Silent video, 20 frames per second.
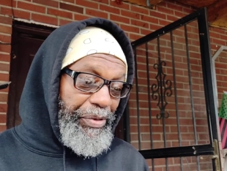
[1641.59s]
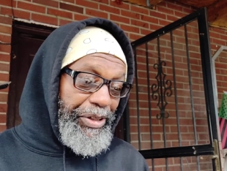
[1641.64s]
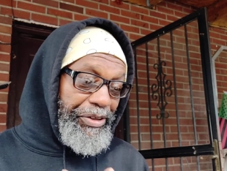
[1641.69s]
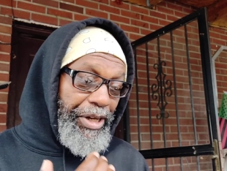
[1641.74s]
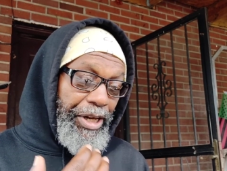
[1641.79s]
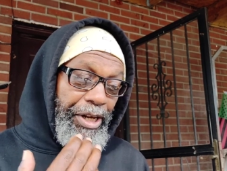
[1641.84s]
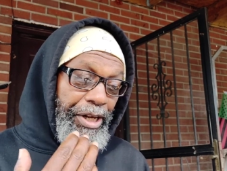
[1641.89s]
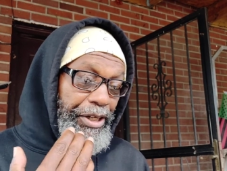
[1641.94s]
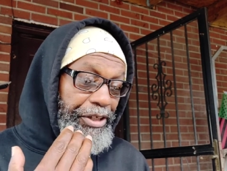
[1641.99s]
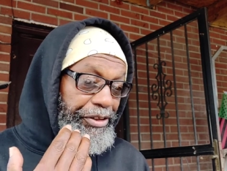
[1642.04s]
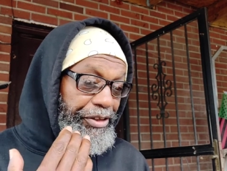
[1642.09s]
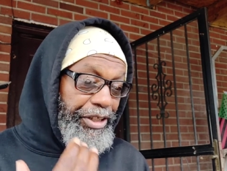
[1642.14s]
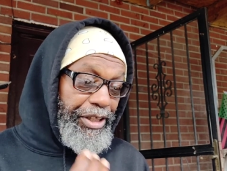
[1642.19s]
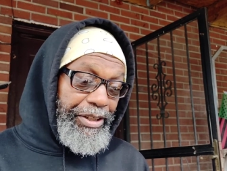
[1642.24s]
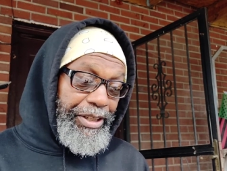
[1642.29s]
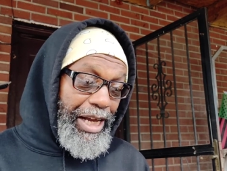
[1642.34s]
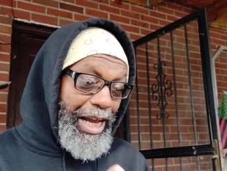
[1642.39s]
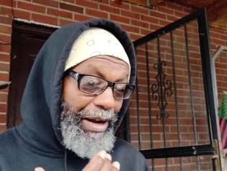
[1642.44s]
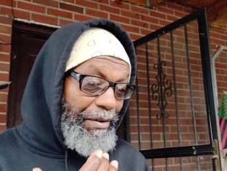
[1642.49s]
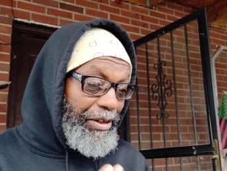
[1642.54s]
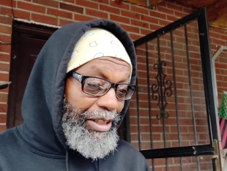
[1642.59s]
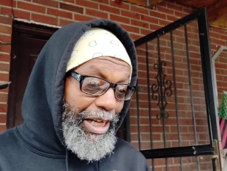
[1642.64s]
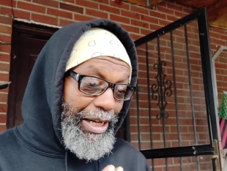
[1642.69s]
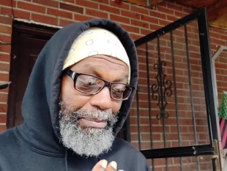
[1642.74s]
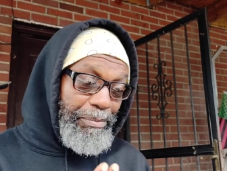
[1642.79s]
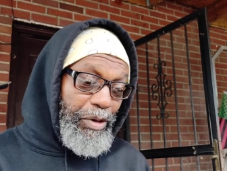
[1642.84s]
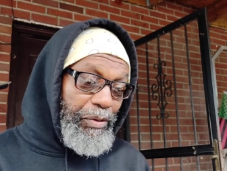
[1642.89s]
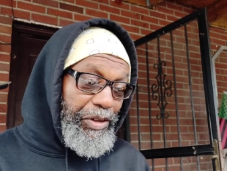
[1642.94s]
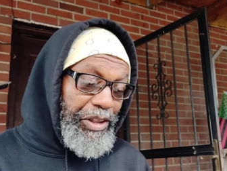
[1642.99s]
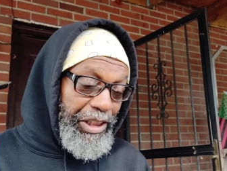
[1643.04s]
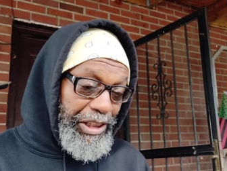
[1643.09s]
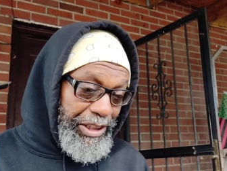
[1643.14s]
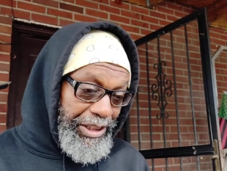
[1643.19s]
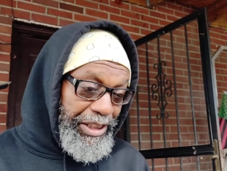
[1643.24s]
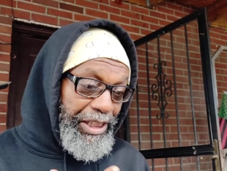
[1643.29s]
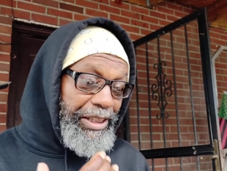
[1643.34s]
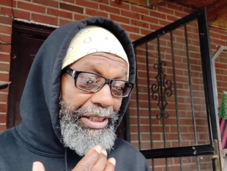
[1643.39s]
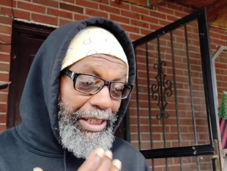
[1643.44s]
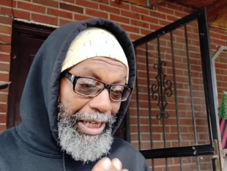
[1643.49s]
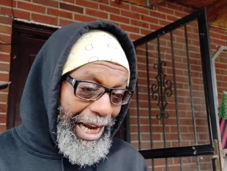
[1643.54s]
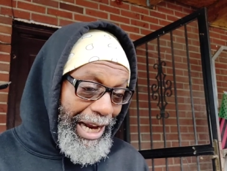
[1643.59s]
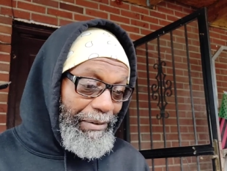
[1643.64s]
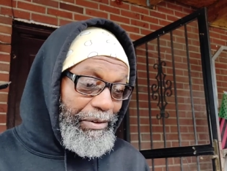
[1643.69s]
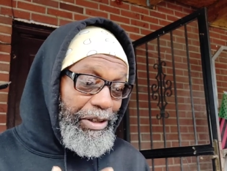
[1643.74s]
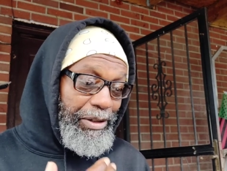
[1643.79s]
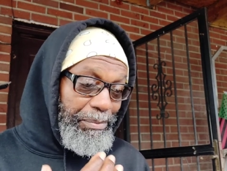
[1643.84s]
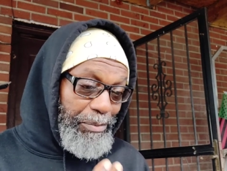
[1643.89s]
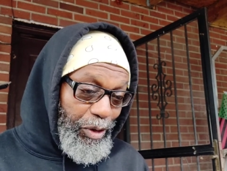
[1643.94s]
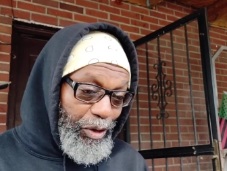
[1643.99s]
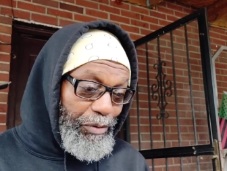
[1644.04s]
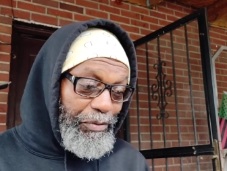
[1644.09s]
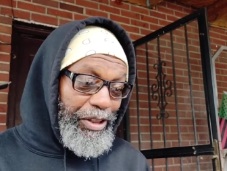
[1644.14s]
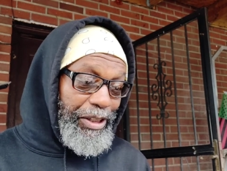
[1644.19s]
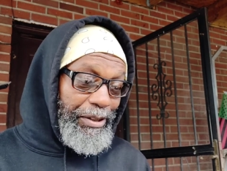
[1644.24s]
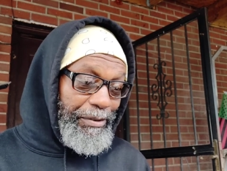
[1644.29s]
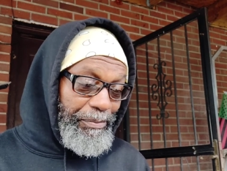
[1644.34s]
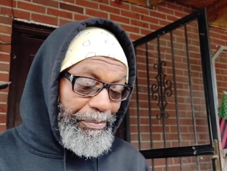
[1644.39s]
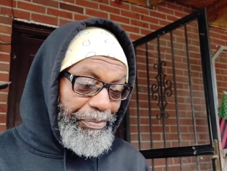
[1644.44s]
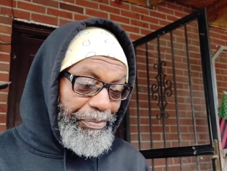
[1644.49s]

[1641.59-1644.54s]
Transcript: But she carried that movie. She did carry the movie,